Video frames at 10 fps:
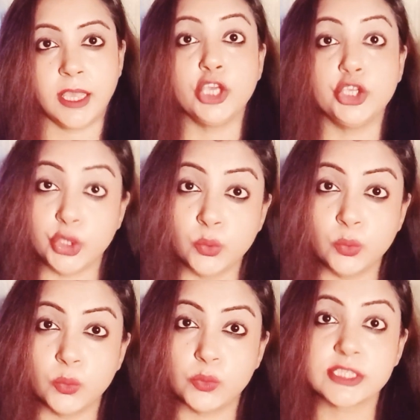You
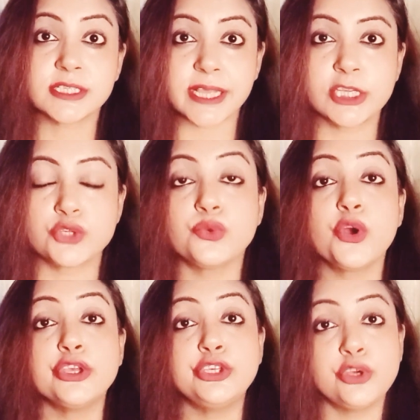stick to
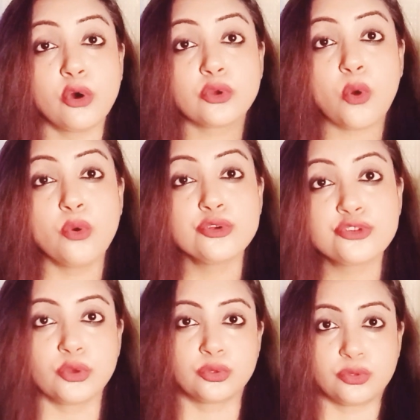your own
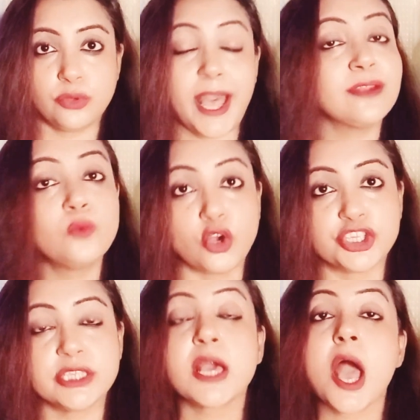truth and watch
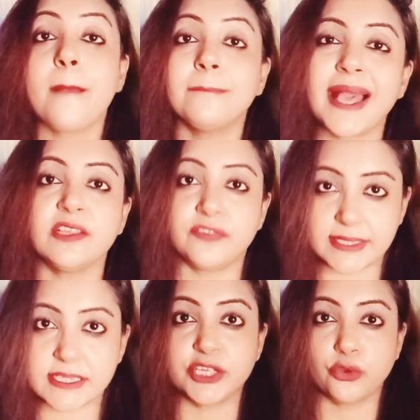it
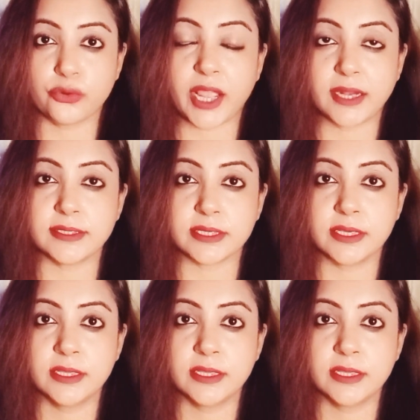manifest in your reality.